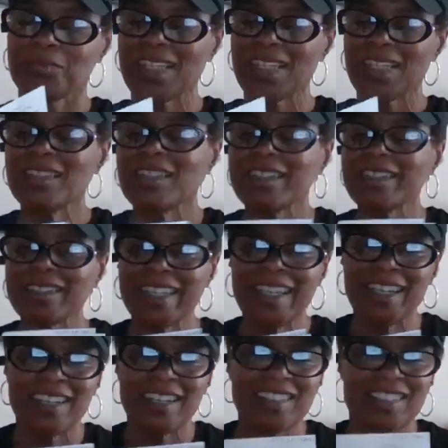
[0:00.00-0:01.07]

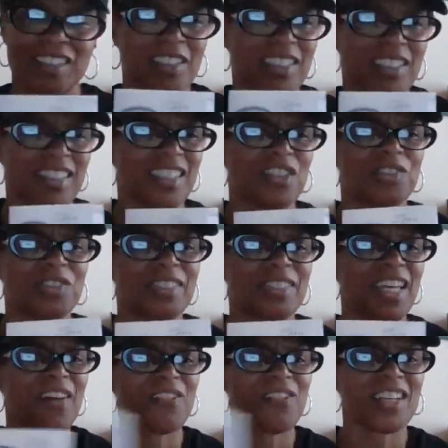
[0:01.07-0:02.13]
Lilia. She's in her
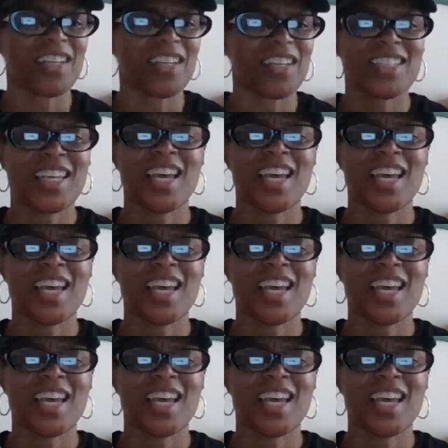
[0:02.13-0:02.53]
70s,